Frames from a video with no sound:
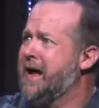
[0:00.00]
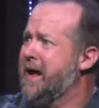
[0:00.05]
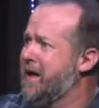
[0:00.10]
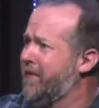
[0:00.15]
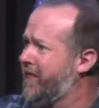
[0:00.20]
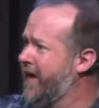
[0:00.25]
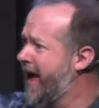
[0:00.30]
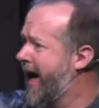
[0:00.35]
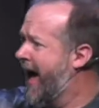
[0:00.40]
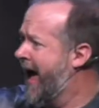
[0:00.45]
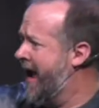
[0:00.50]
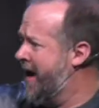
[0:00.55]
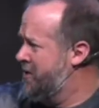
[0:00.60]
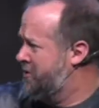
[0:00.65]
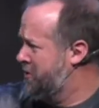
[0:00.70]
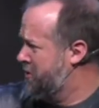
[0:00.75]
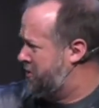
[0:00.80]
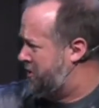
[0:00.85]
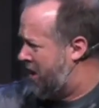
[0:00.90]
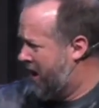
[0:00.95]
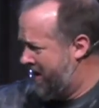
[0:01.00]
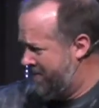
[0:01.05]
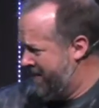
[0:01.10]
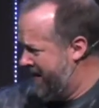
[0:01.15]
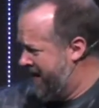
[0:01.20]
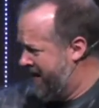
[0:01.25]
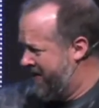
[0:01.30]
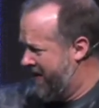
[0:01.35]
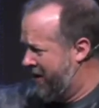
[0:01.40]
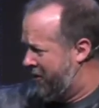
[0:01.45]
The angels come
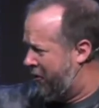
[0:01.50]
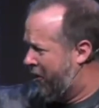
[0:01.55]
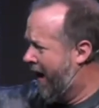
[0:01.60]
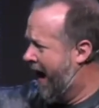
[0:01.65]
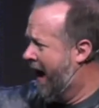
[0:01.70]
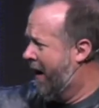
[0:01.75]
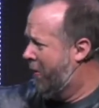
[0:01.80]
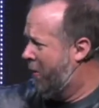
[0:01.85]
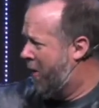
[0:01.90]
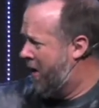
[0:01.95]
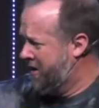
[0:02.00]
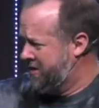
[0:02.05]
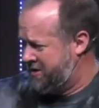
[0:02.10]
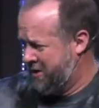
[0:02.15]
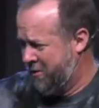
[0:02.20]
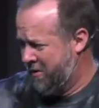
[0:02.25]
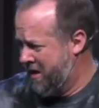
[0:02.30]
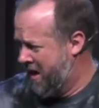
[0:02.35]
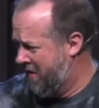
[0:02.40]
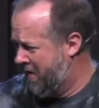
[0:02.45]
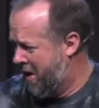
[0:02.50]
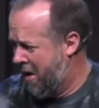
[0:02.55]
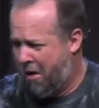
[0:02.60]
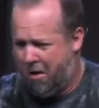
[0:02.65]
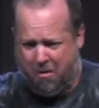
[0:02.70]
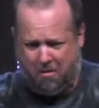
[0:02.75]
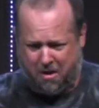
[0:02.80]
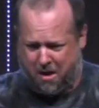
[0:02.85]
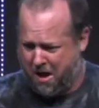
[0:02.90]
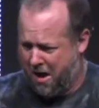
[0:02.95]
in and they cry one to another,
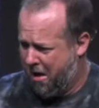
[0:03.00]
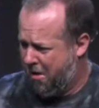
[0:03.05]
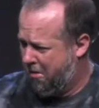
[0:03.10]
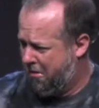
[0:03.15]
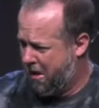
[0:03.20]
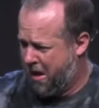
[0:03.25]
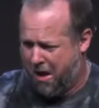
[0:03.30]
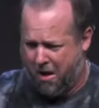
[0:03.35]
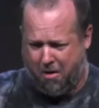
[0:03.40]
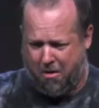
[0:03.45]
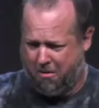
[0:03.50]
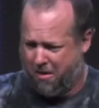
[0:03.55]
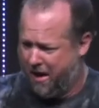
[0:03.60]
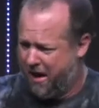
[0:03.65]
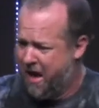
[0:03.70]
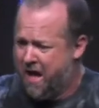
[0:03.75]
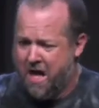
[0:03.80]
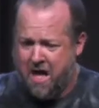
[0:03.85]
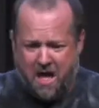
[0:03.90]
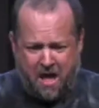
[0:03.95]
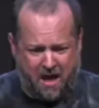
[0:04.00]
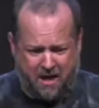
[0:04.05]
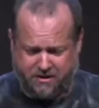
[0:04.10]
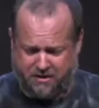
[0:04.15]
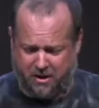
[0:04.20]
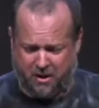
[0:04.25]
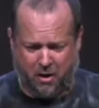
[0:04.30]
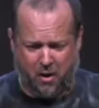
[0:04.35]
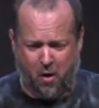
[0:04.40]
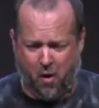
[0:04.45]
Holy, holy, holy is the
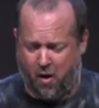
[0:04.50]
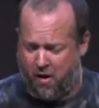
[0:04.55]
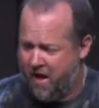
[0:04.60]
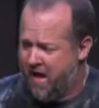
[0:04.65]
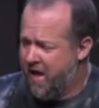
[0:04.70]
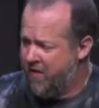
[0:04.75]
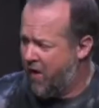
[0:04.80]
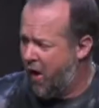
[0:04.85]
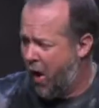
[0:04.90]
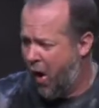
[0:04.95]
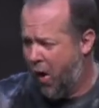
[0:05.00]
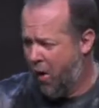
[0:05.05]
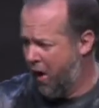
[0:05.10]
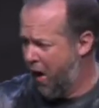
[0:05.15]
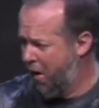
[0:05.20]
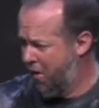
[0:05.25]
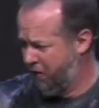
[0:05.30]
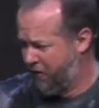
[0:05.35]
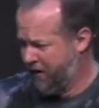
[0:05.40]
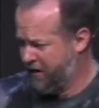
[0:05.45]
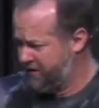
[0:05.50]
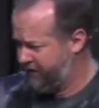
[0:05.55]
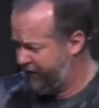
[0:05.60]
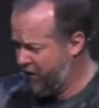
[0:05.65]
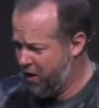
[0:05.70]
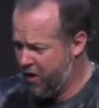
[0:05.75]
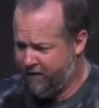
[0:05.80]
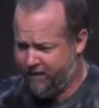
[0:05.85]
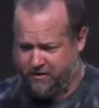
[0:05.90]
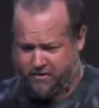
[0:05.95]
Lord. The whole earth is
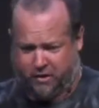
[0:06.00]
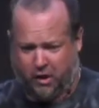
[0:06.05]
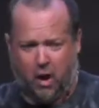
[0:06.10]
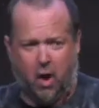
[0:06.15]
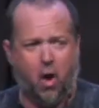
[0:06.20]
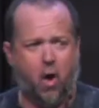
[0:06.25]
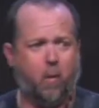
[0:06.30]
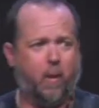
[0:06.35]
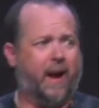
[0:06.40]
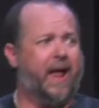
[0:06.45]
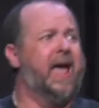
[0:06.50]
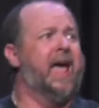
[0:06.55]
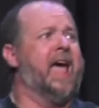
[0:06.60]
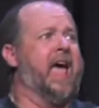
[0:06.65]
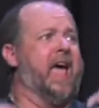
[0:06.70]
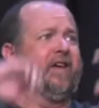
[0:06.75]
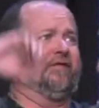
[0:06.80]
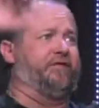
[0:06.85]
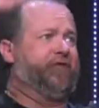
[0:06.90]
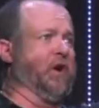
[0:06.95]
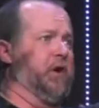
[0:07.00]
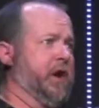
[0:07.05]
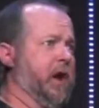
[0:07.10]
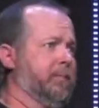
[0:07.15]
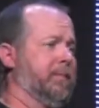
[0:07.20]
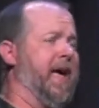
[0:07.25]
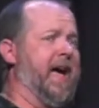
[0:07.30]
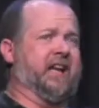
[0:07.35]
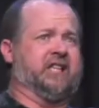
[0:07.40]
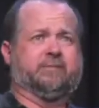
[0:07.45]
full of his glory. It filled up
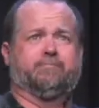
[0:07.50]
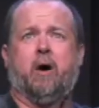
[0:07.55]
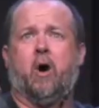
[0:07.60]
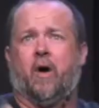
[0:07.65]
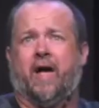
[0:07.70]
like smoke.